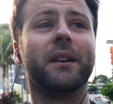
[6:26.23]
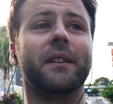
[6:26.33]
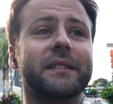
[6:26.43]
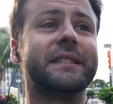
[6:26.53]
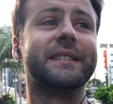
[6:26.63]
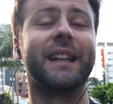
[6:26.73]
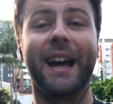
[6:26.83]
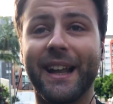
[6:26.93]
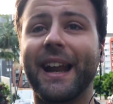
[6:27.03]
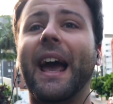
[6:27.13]
going to
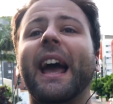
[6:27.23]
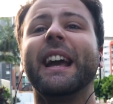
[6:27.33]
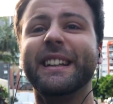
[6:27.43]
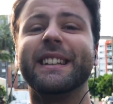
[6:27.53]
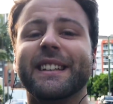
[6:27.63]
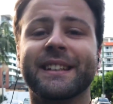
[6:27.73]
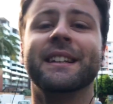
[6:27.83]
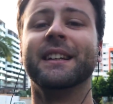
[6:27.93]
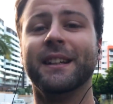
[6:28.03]
start hating